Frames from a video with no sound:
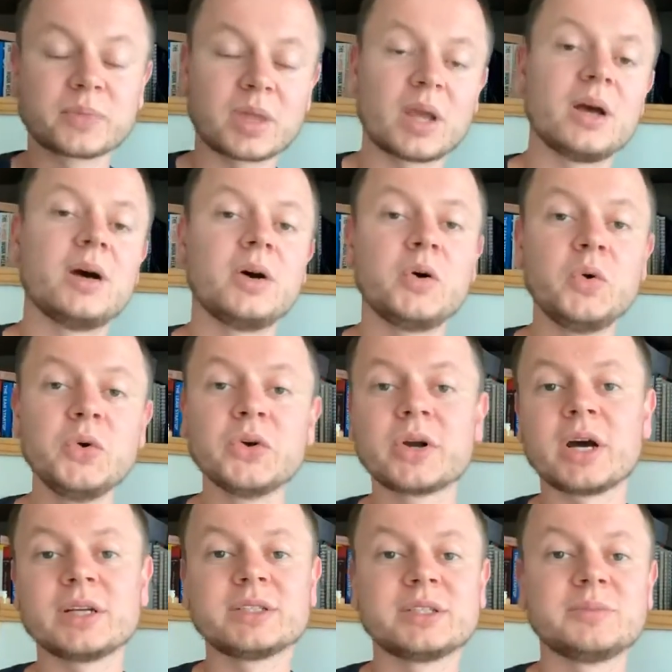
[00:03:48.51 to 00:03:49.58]
who your
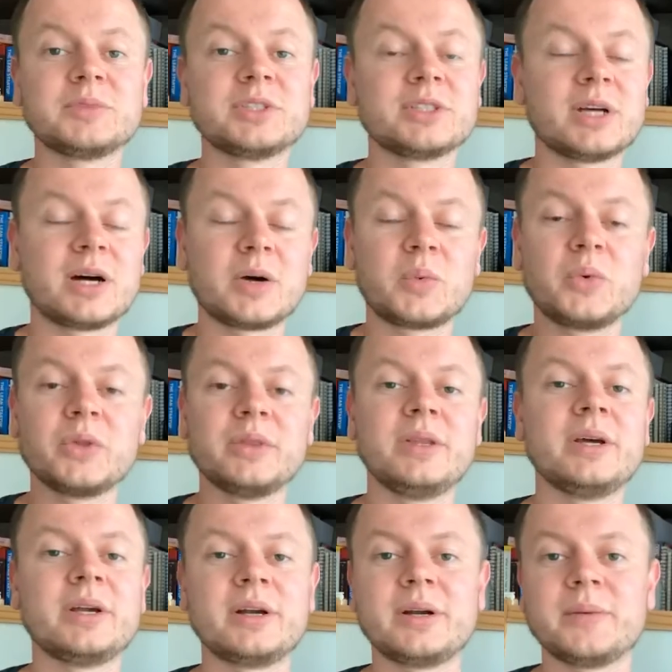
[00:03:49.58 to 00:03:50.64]
customers are, what
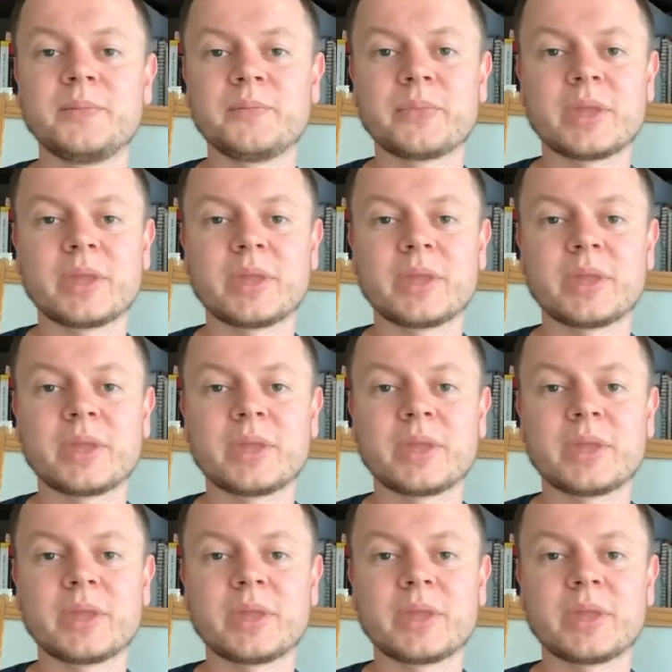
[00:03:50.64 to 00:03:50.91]
their